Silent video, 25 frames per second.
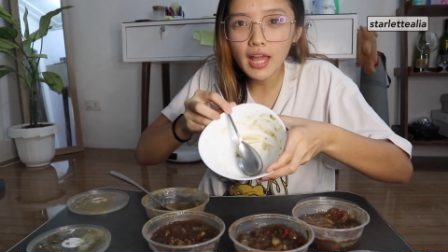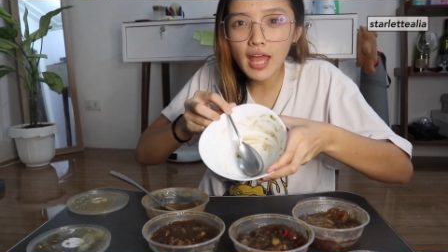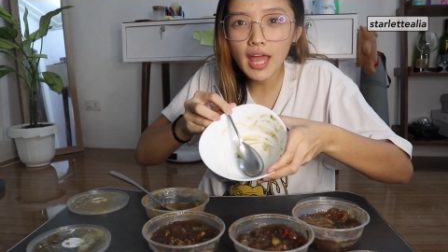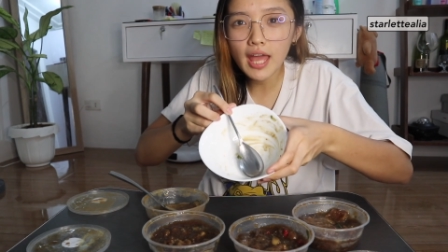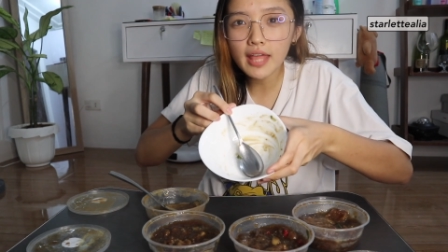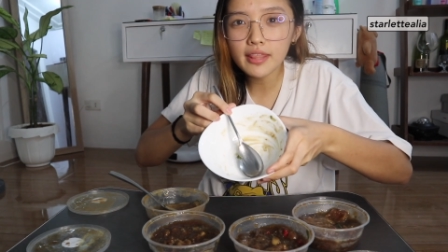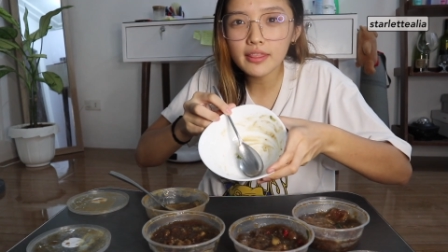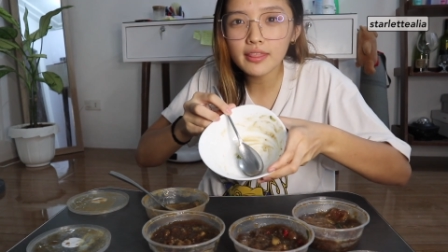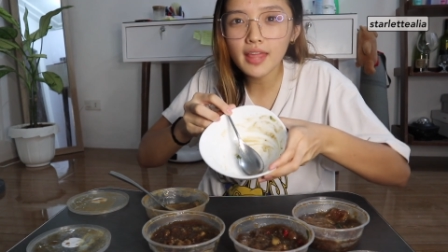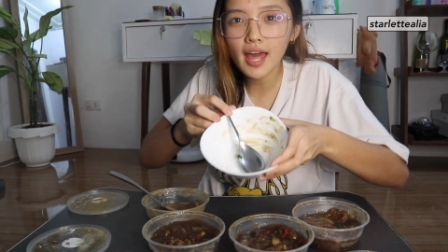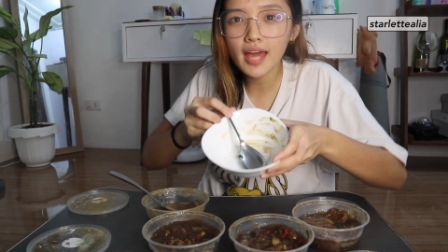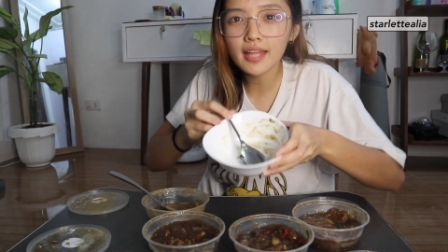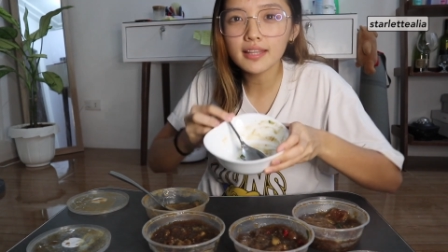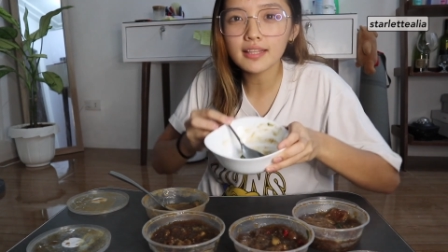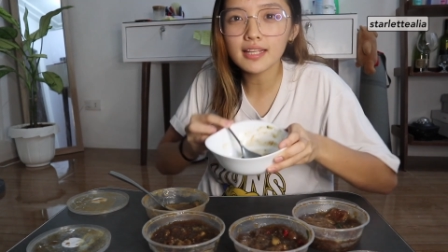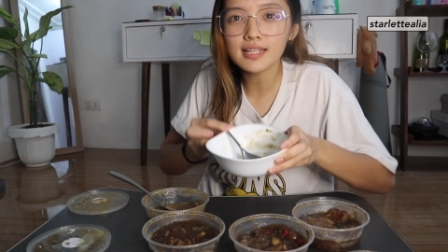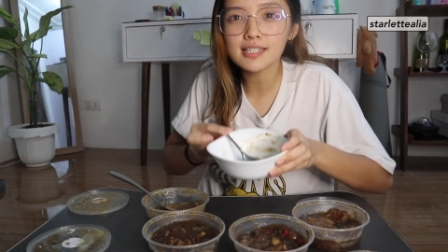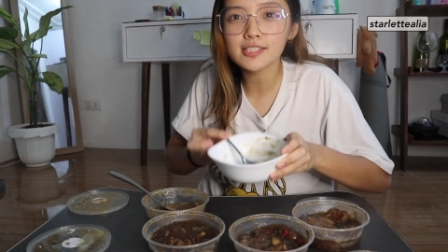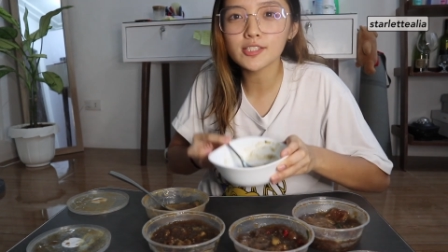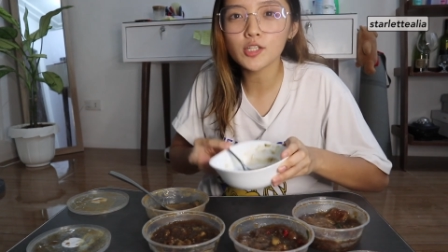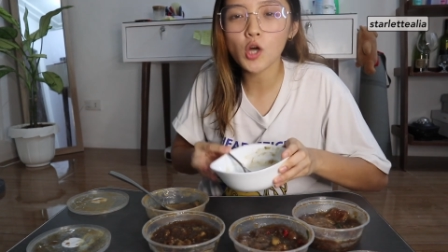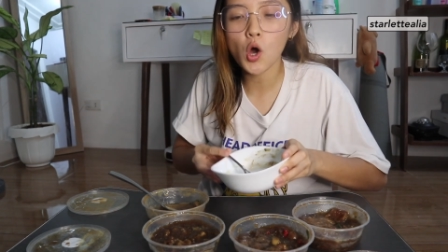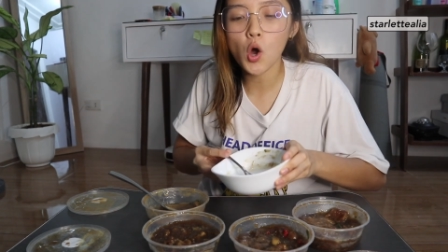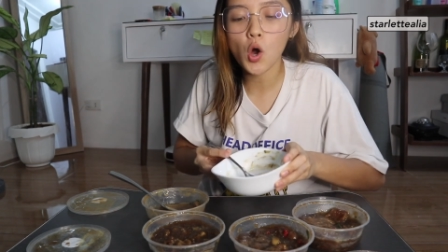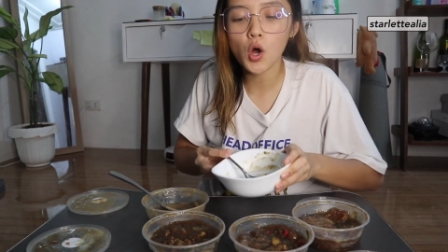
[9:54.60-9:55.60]
And that
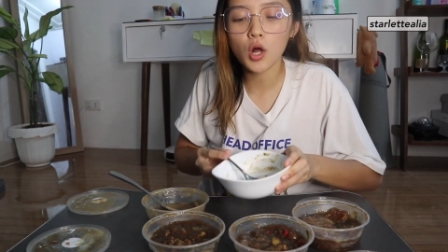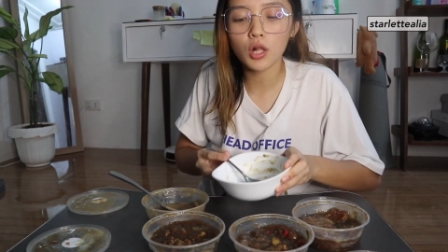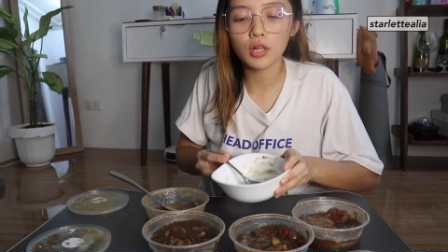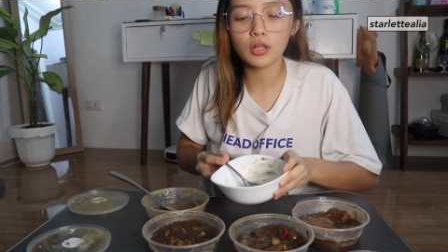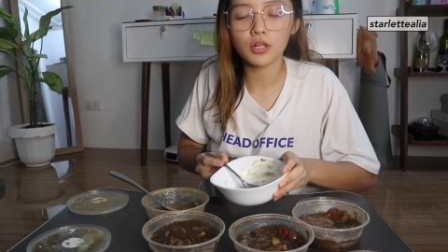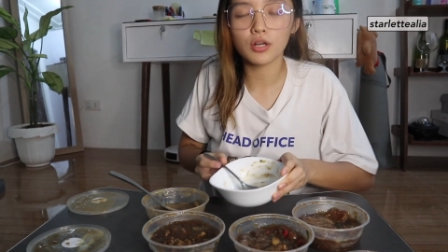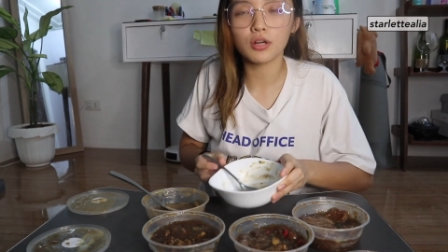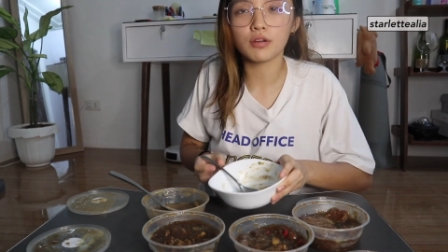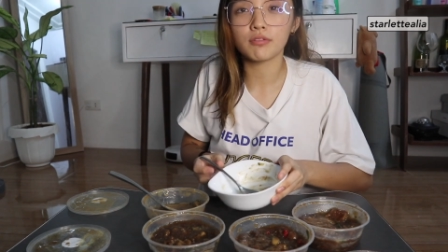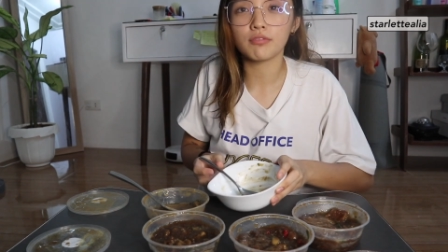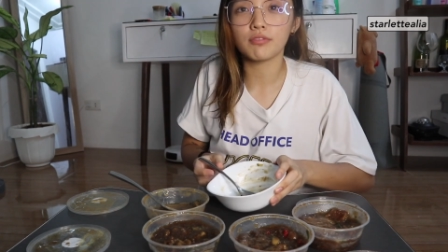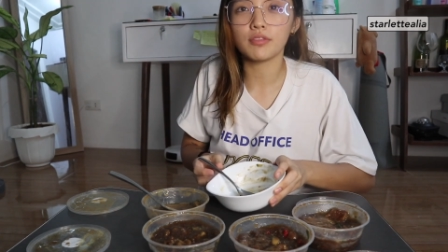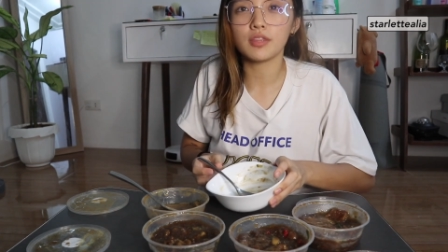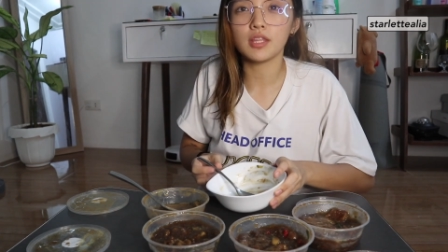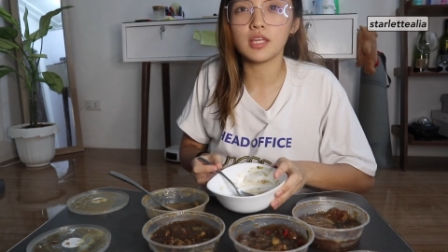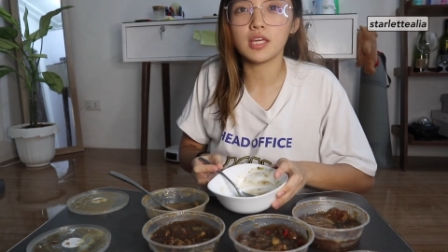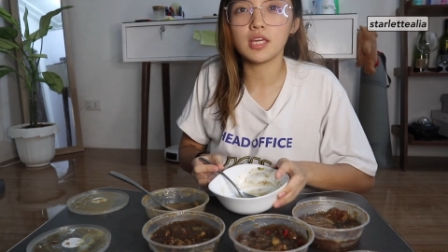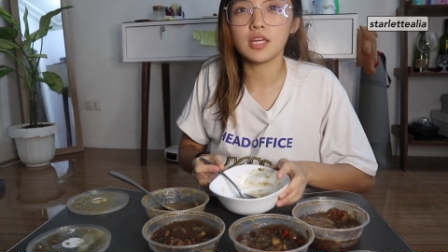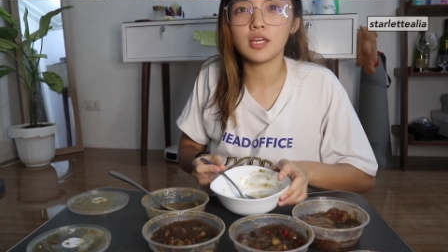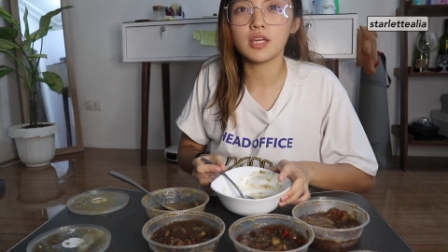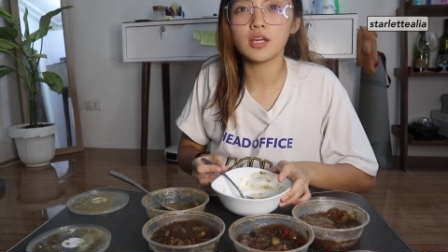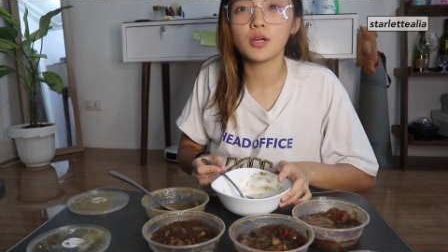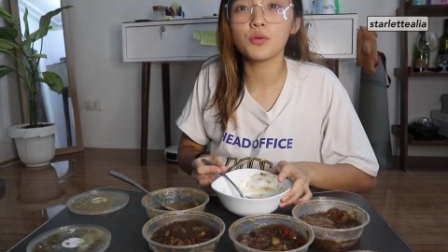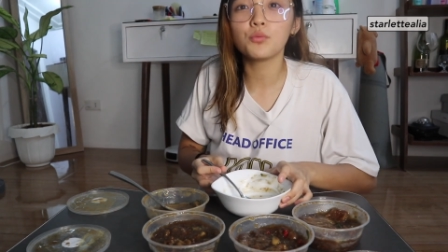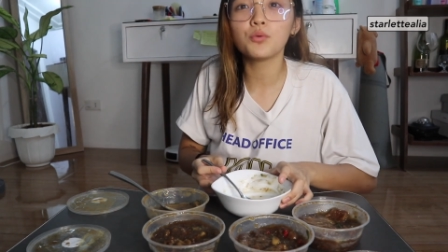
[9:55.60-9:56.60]
is all of
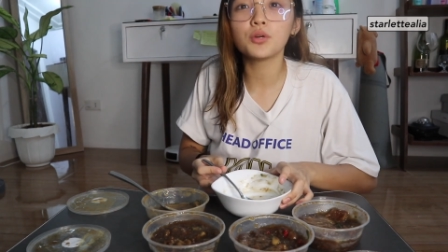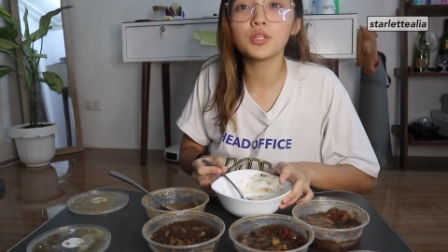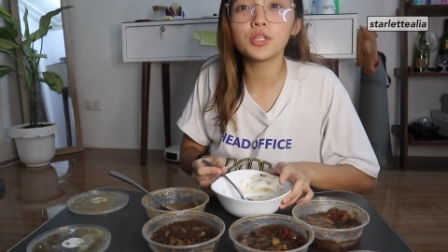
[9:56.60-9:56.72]
the